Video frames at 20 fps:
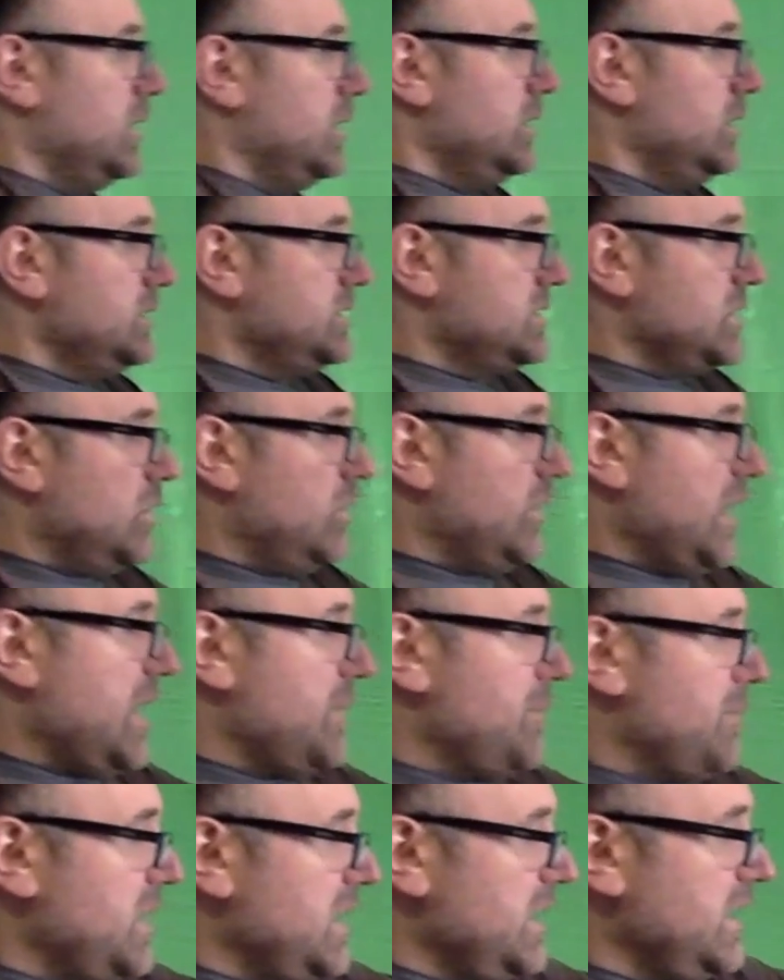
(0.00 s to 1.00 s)
So that
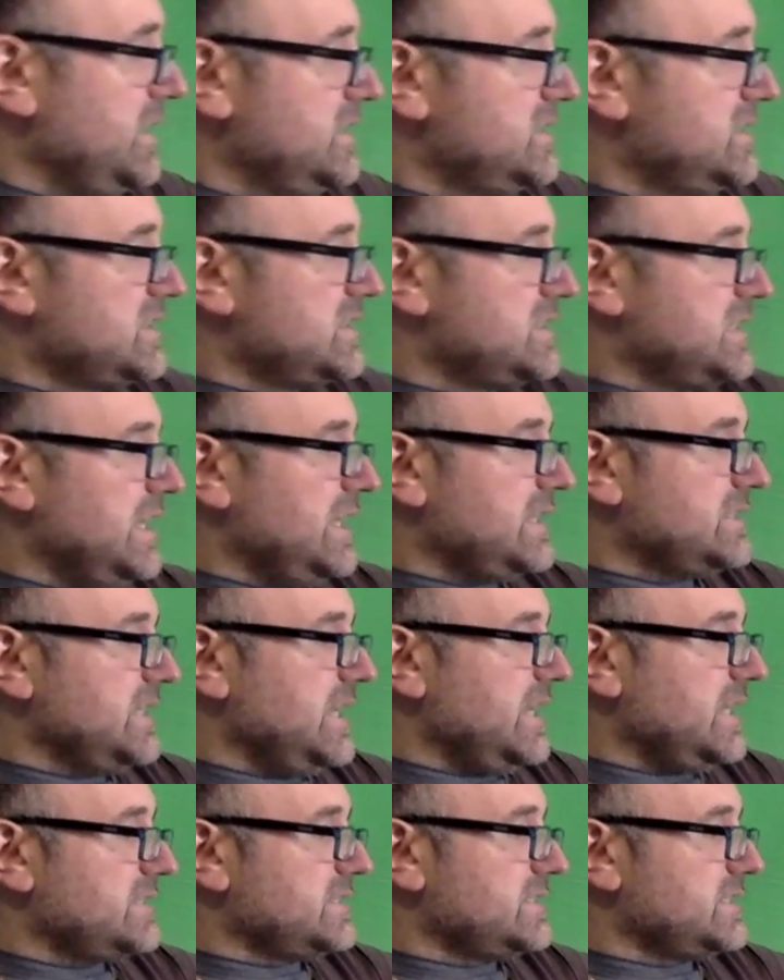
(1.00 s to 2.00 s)
means
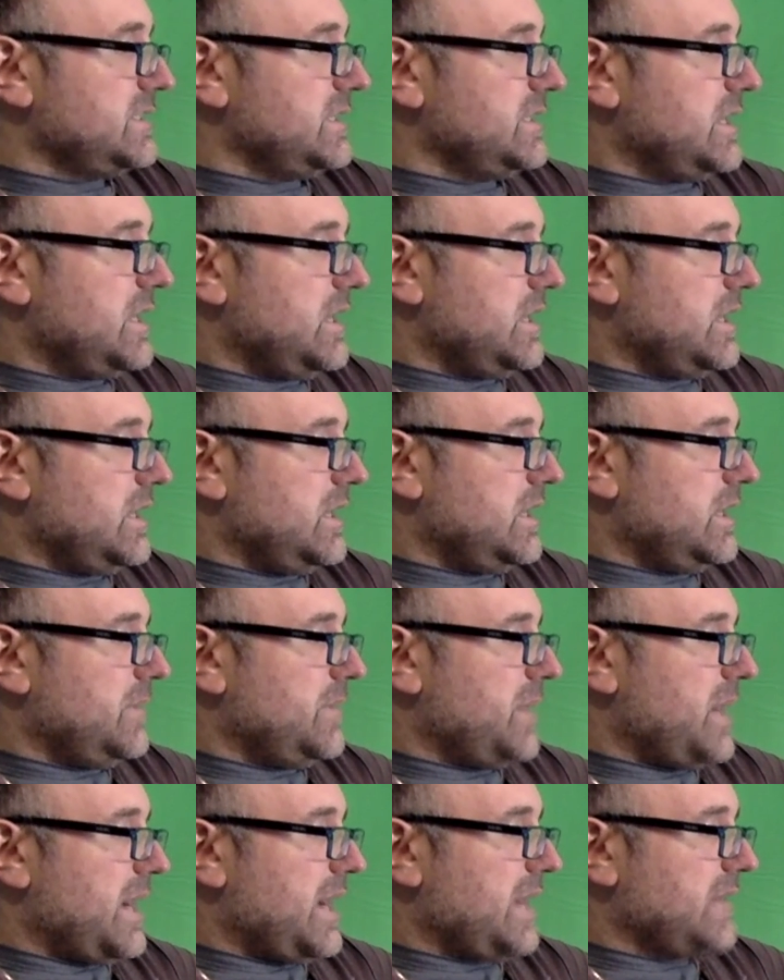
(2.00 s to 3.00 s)
6x,
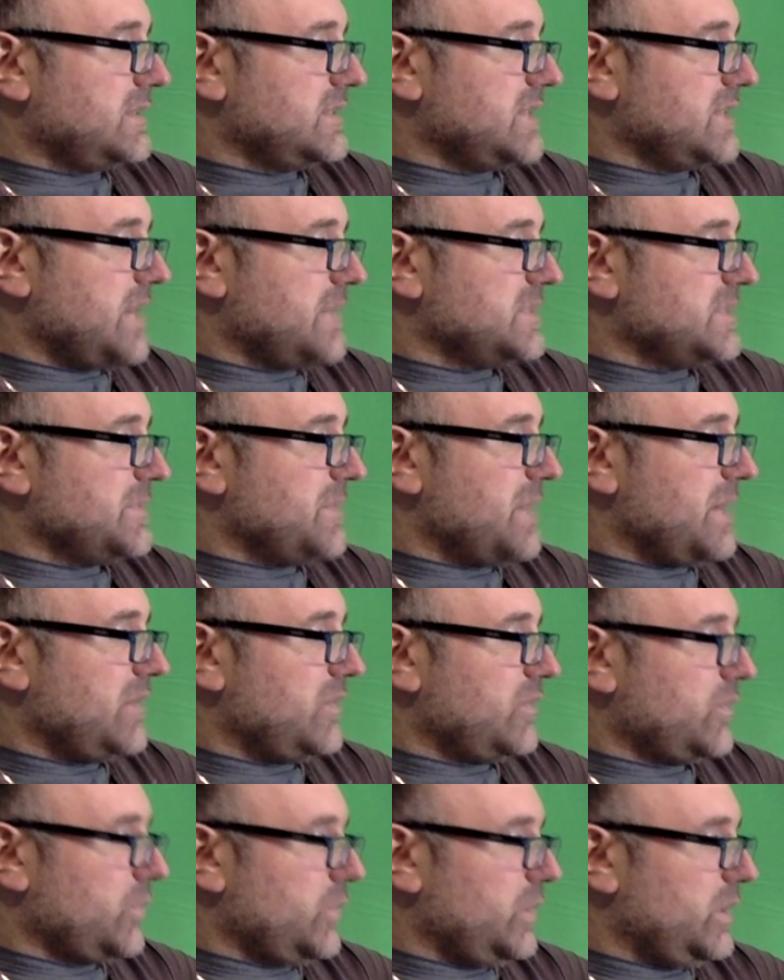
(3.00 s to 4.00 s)
I had to times it by
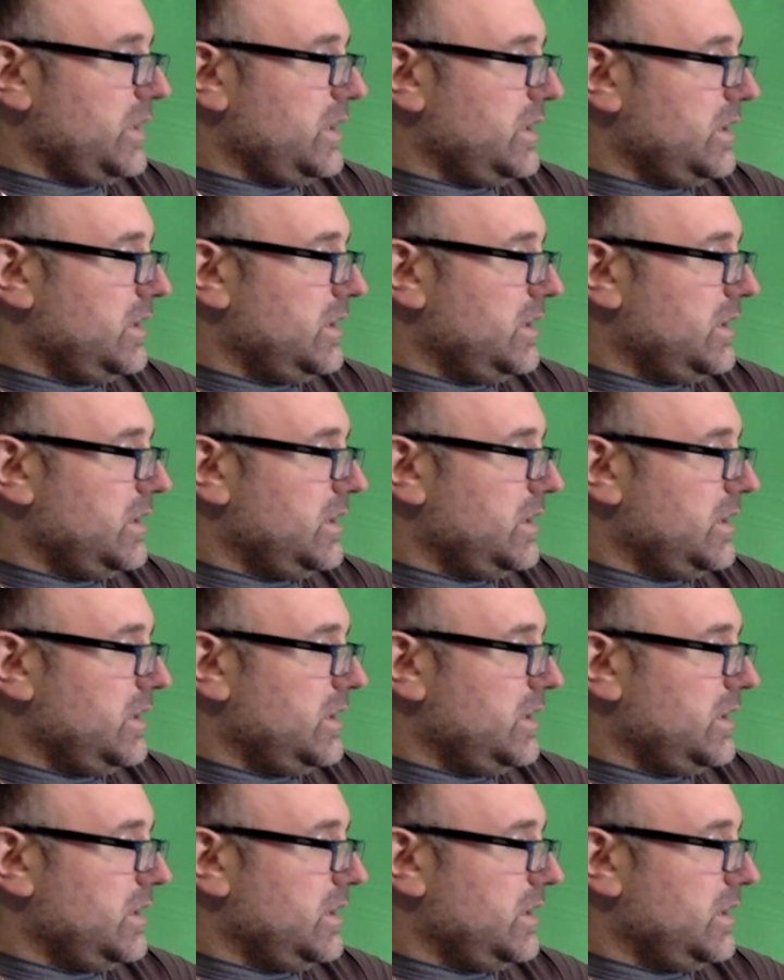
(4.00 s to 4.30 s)
3.